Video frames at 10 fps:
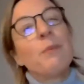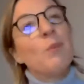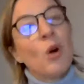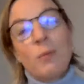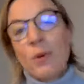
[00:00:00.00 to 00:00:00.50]

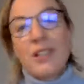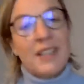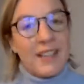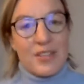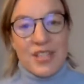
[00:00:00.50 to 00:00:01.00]
more
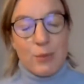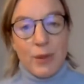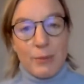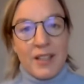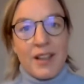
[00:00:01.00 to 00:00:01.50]
broadly than just
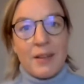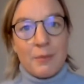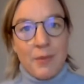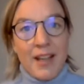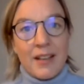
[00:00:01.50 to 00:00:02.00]
women
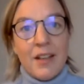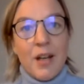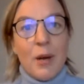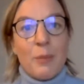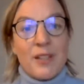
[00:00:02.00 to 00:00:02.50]
and men,
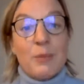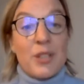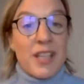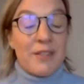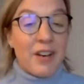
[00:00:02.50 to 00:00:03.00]
but the
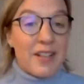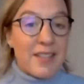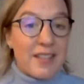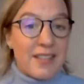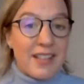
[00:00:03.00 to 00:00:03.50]
more
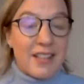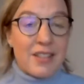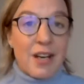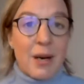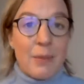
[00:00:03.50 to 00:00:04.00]
diversity
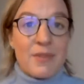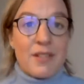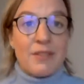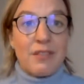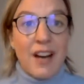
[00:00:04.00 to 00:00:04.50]
in
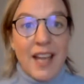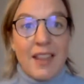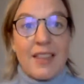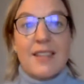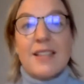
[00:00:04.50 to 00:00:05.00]
terms of
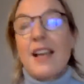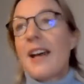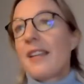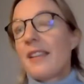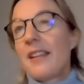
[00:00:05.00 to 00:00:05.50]
race,
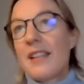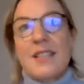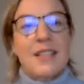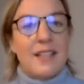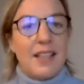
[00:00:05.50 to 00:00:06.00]

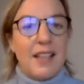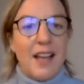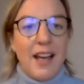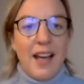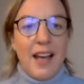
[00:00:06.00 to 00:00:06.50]

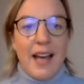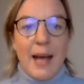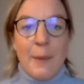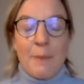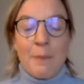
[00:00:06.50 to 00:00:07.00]
ethnicity,
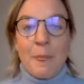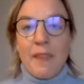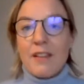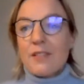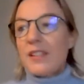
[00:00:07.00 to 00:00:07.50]

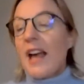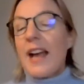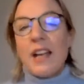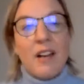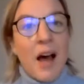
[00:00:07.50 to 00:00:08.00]

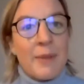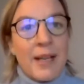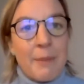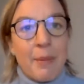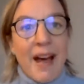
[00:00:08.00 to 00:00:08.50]

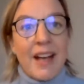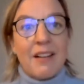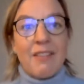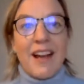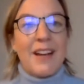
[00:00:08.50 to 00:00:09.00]
economic
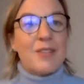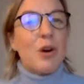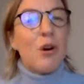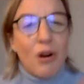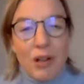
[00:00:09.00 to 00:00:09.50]
background,
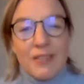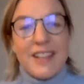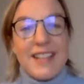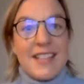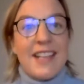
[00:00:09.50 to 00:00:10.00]
all
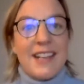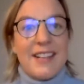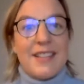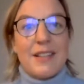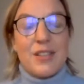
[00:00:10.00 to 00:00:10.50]
of these
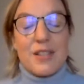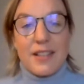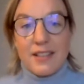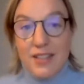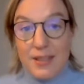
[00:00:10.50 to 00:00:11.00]
things, it
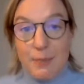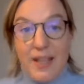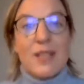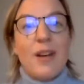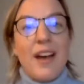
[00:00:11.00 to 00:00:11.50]
just
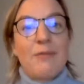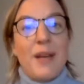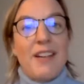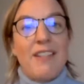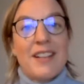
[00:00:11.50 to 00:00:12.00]
makes you have
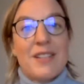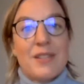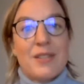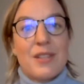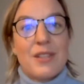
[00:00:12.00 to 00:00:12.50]
better
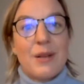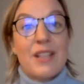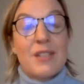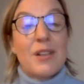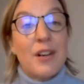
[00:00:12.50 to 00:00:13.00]
answers to the
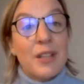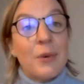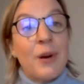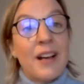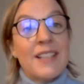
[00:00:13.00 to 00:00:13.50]
question.
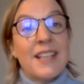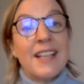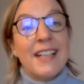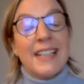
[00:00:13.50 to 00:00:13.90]
Otherwise,